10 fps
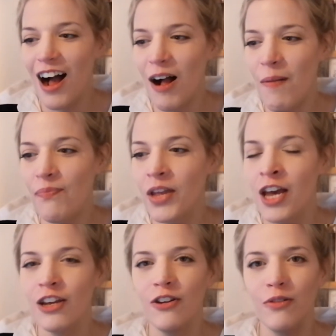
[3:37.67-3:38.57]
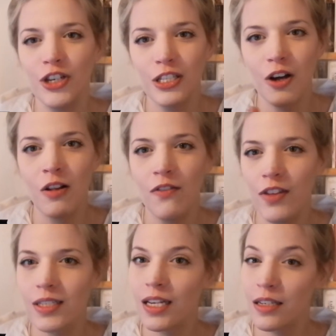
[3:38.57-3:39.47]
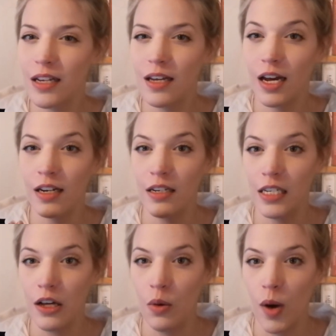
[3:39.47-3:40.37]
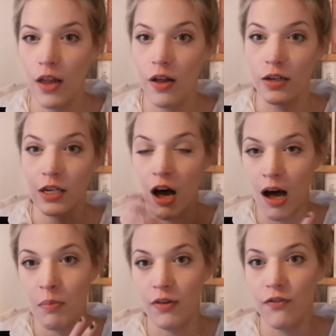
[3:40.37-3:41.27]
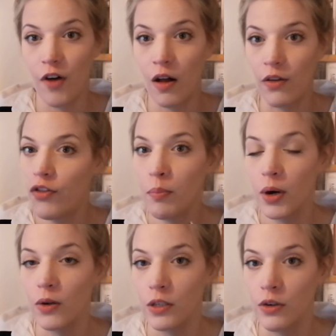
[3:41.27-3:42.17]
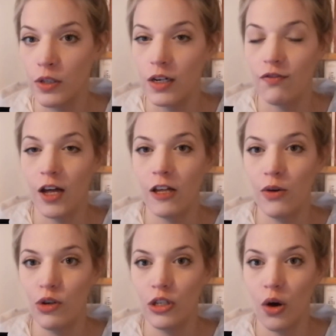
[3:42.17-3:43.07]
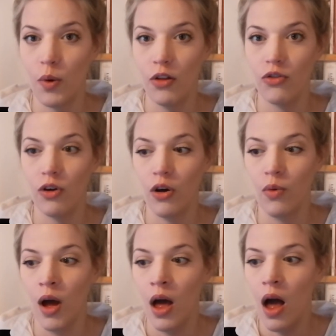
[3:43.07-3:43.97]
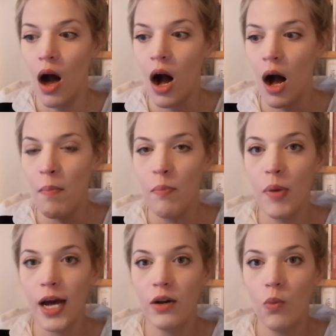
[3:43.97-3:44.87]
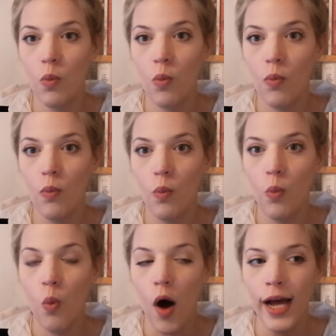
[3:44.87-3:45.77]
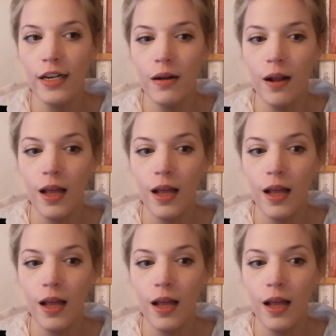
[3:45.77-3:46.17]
um, you know, just all of these things that he had to deal with on top of all of the personal stuff that he was going through. Um, but what